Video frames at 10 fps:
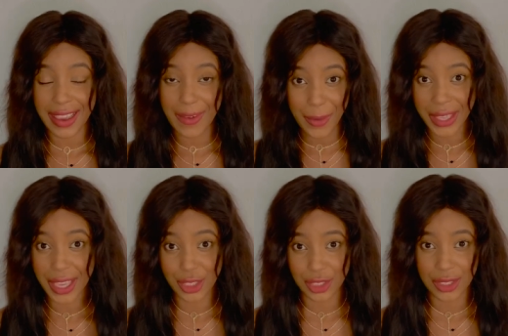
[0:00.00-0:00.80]

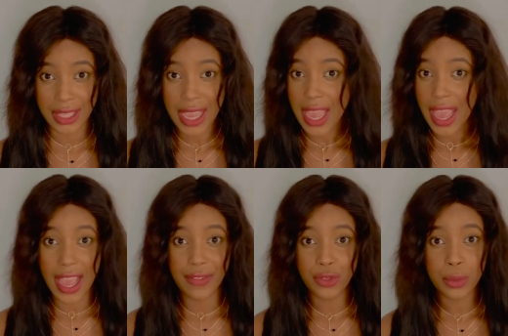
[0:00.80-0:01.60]
occasion
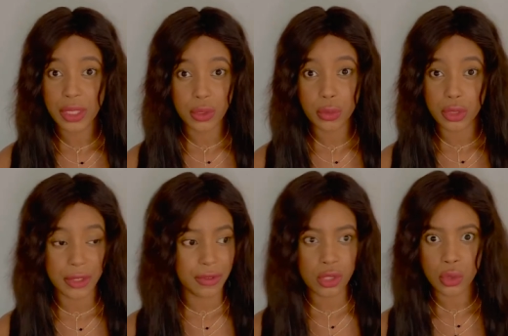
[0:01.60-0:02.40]
and nobody would
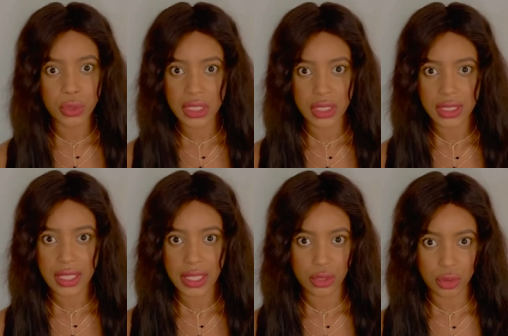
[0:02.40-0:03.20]
even notice
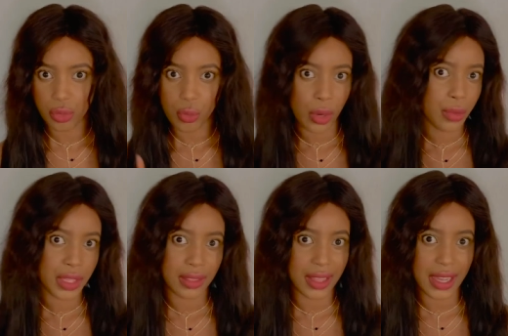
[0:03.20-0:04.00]
that you're
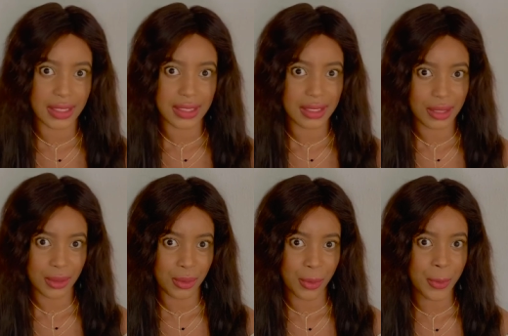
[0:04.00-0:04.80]
wearing that you
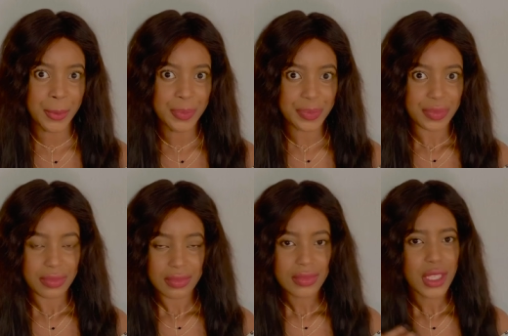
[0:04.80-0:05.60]
know
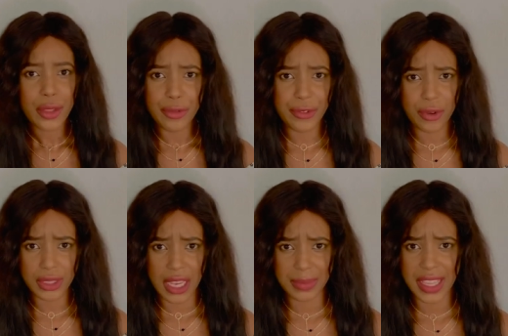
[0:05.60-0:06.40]
three four
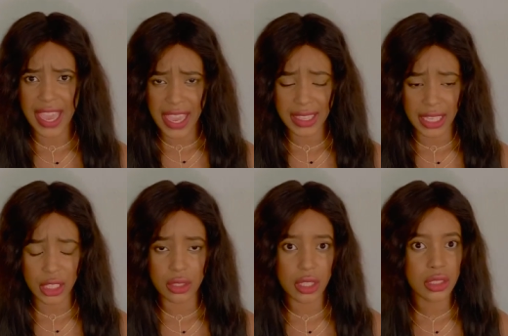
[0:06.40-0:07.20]
times and it
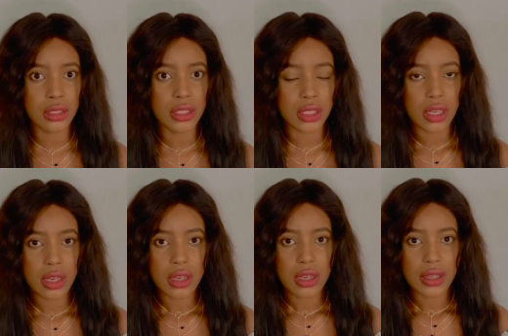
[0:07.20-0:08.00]
doesn't
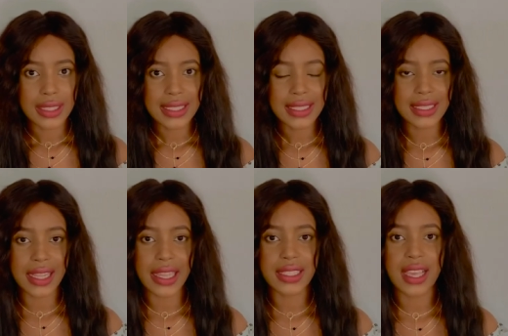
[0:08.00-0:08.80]

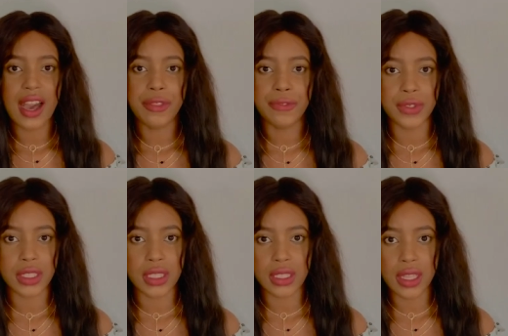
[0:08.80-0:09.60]
select
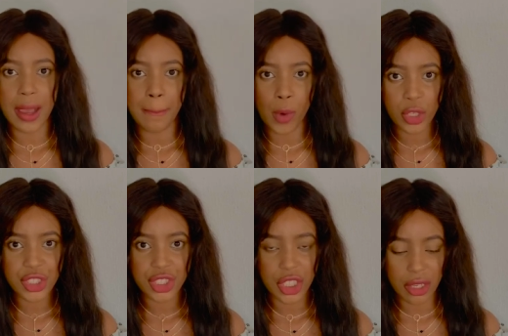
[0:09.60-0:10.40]
outfits that much
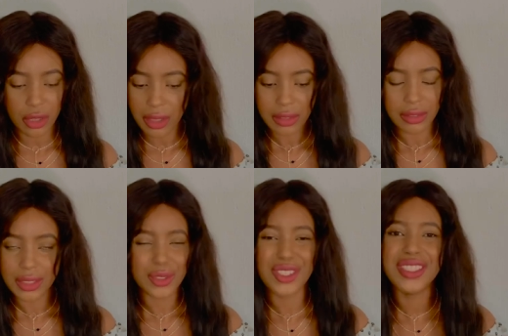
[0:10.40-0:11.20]
it, it
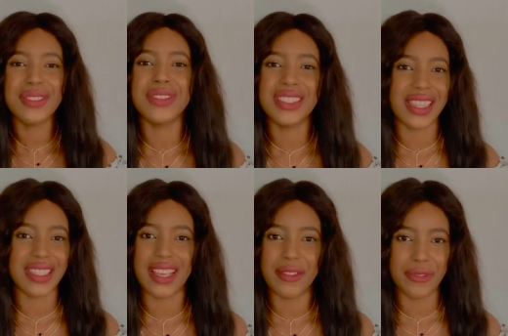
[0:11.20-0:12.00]
doesn't even select
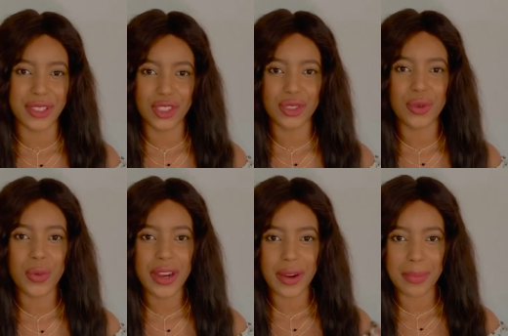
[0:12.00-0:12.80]
outfit you can
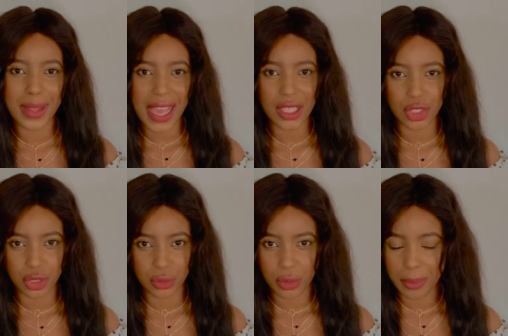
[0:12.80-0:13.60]
wear a black
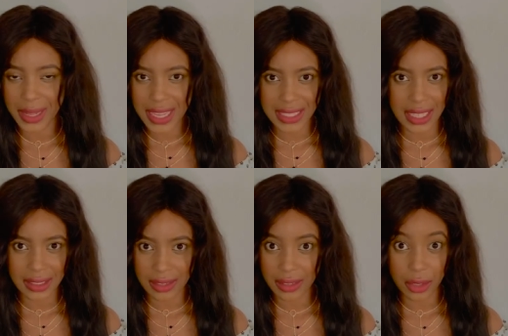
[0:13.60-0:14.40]
shoe or black
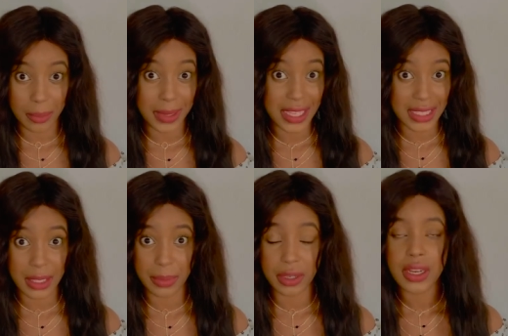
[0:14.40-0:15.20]
sandal or a black slipper